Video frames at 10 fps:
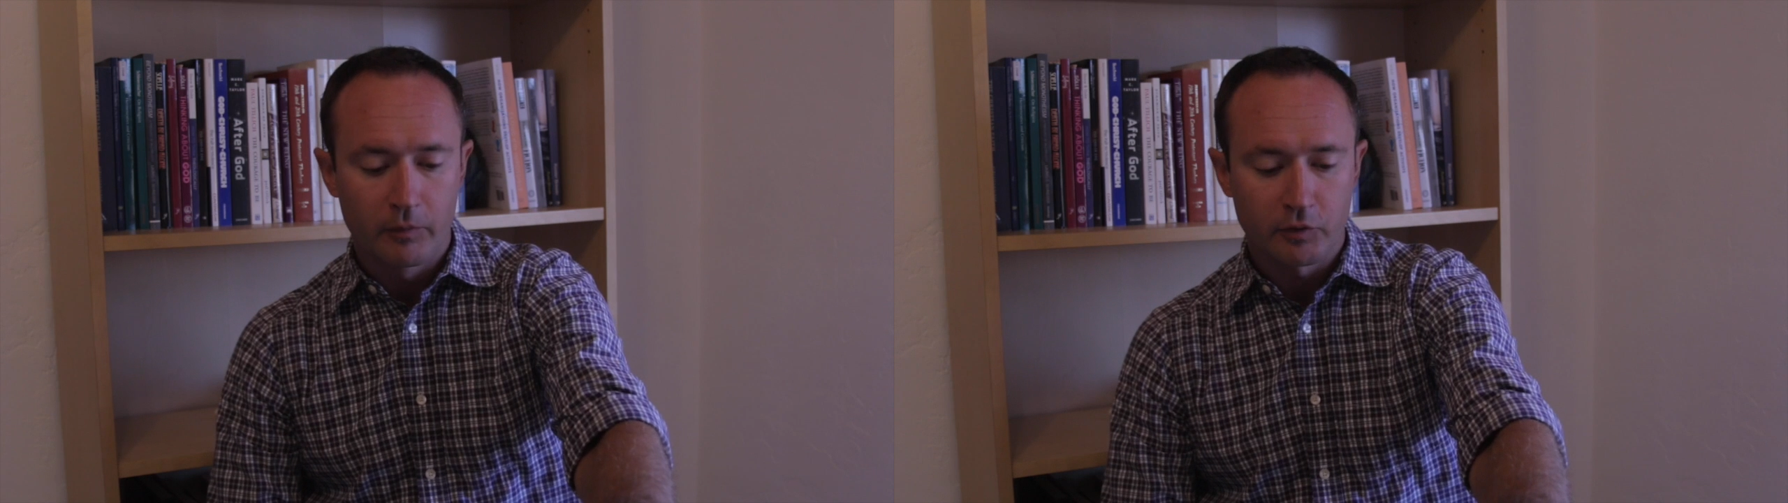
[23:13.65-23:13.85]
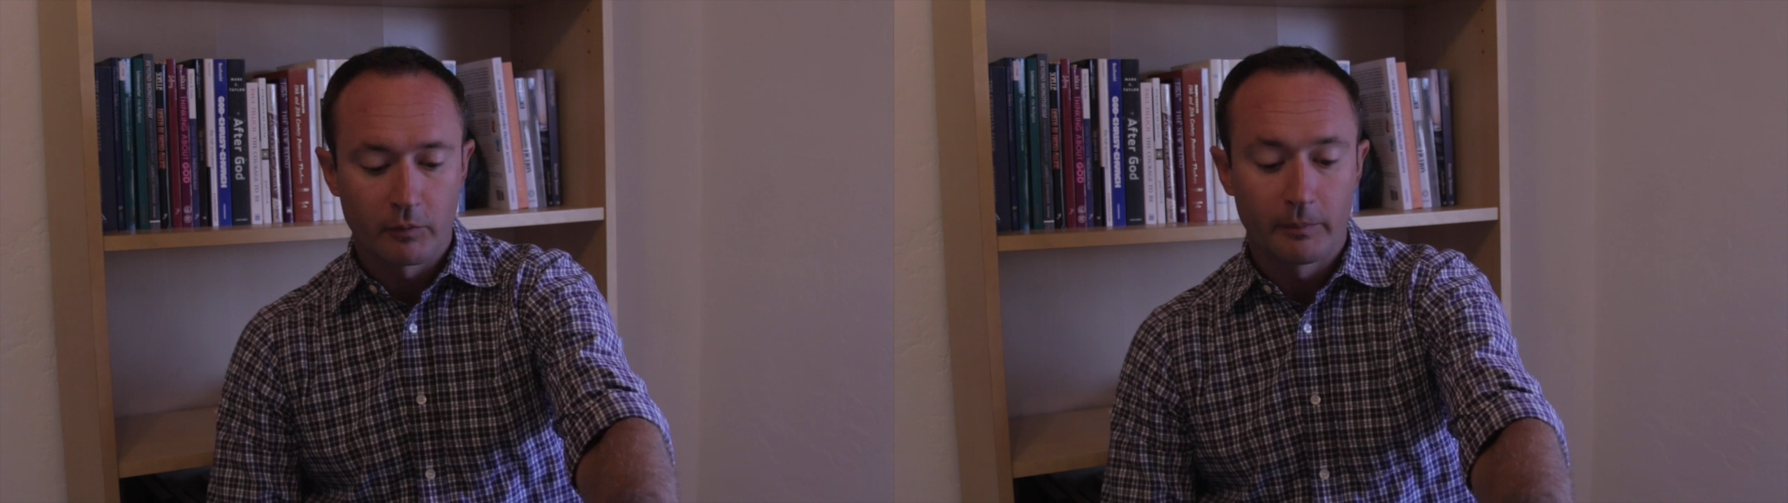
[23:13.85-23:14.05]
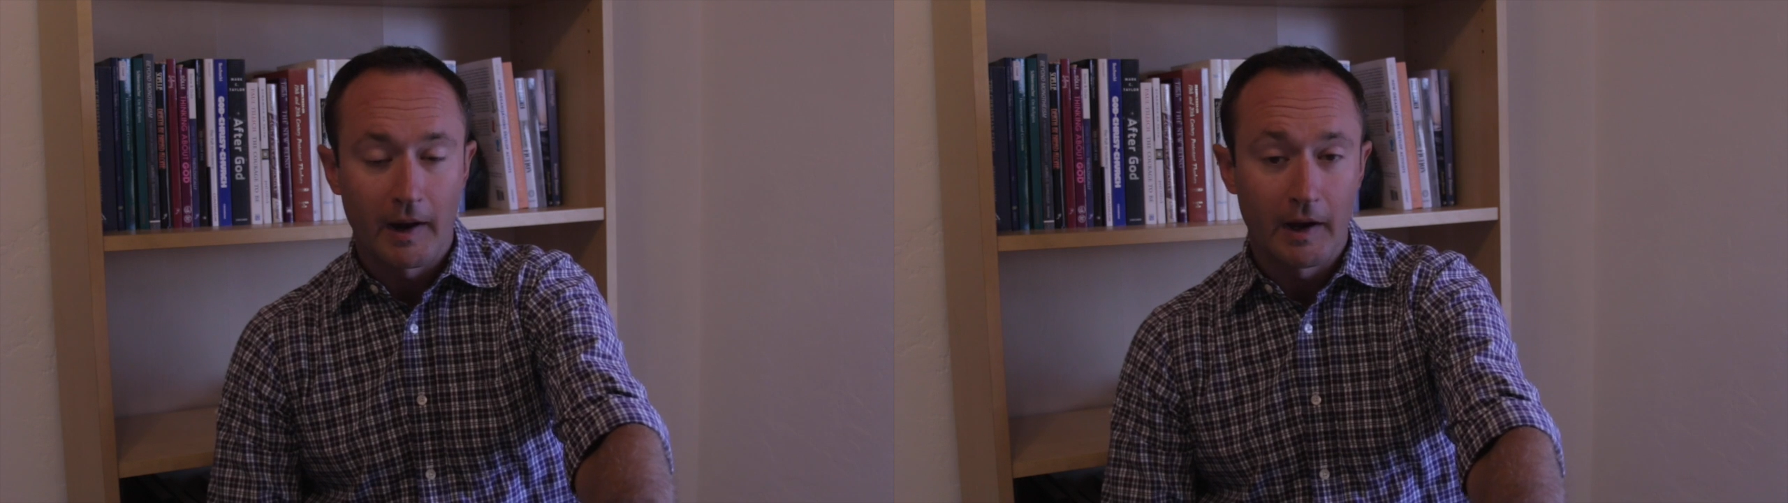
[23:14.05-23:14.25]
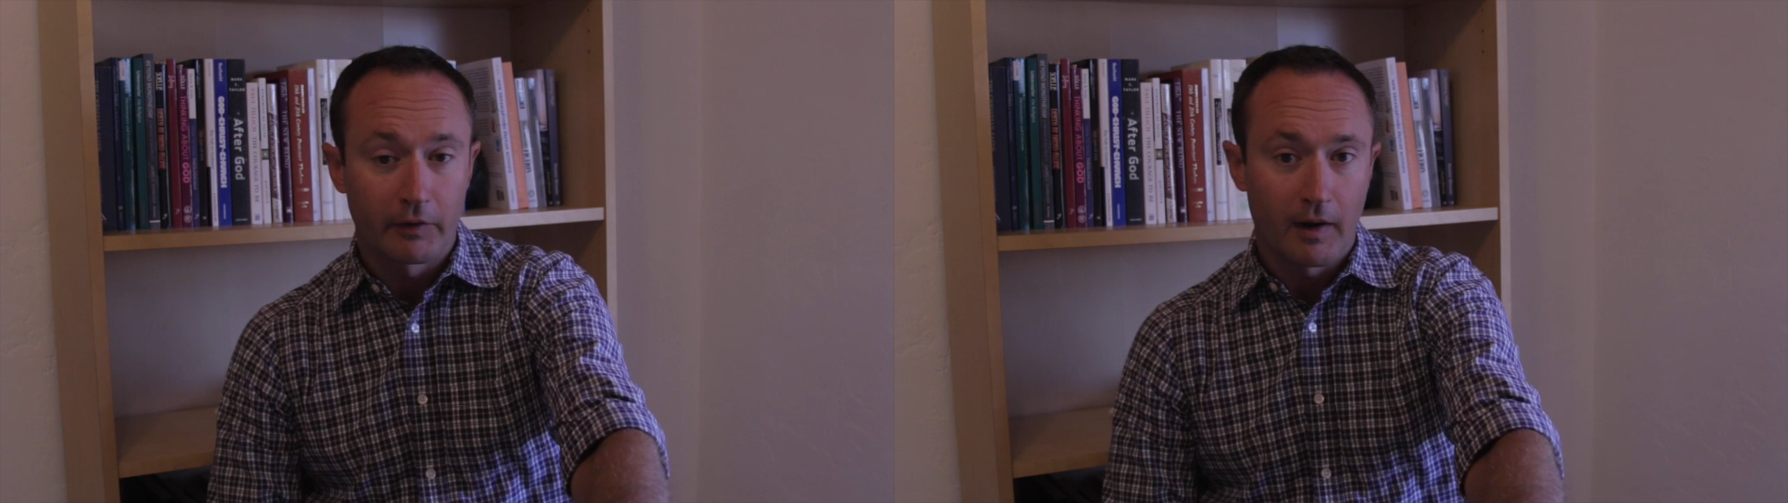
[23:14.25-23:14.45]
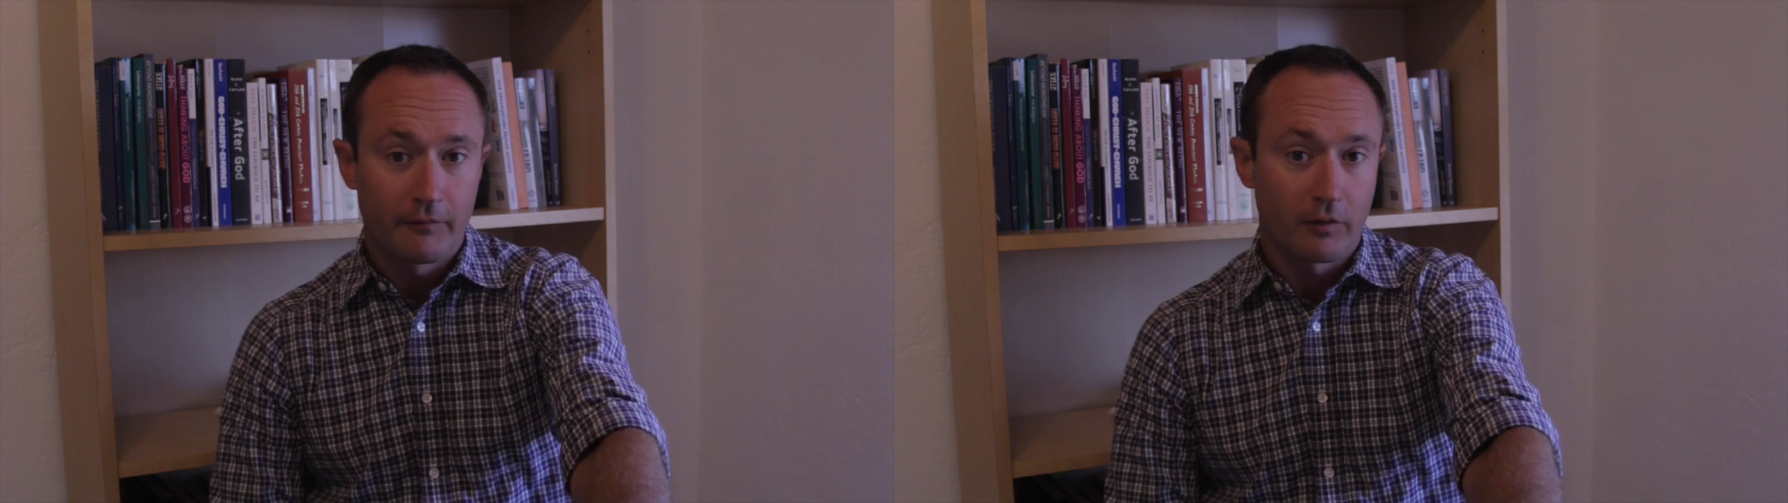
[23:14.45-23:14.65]
sort of
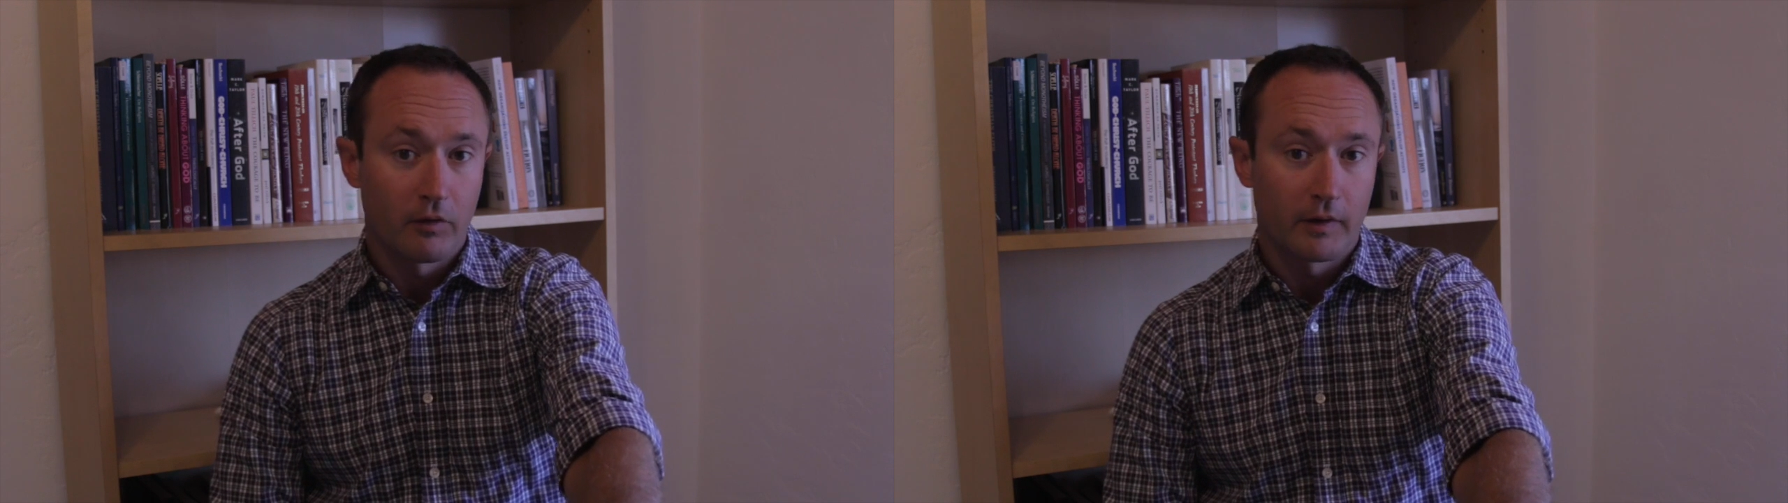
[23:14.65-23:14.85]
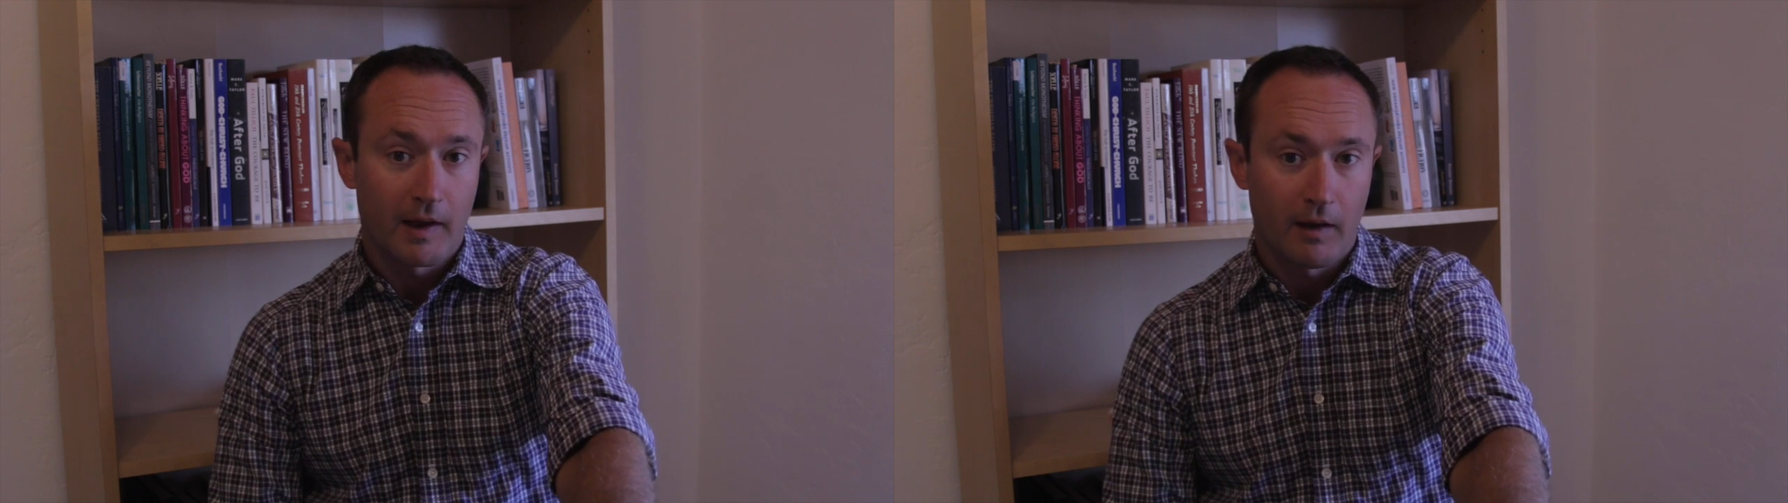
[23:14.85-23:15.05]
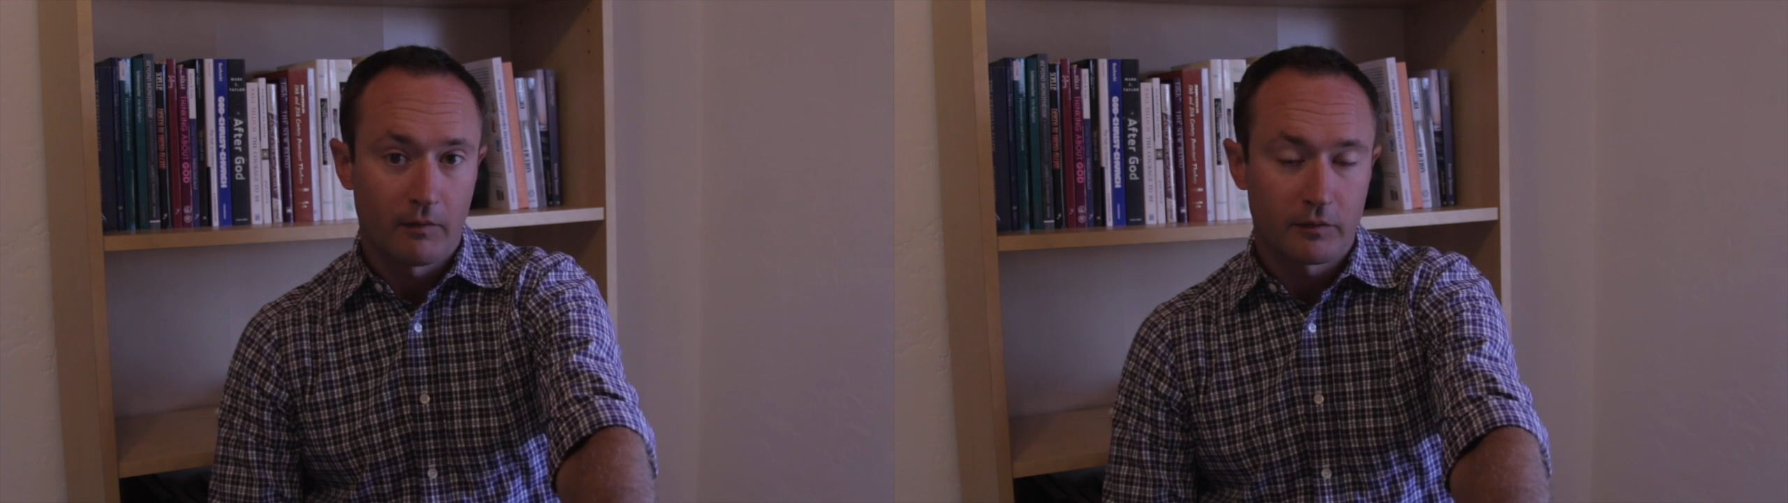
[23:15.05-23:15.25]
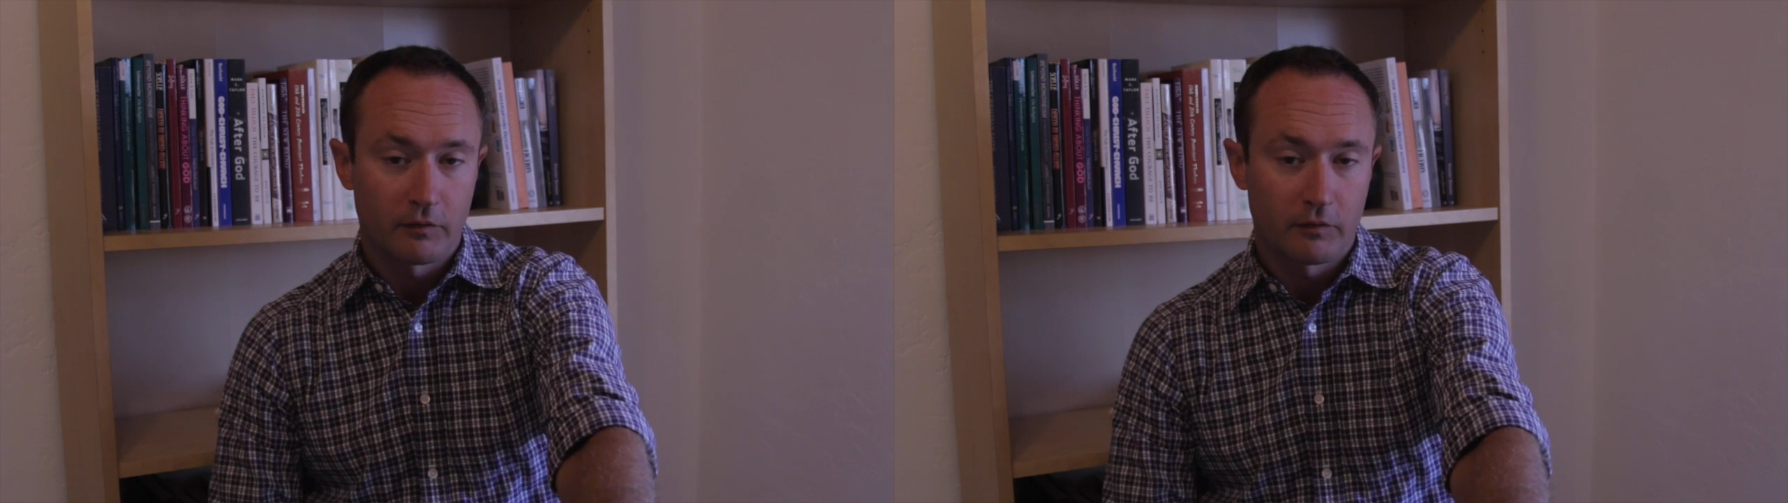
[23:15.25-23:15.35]
biographical accounts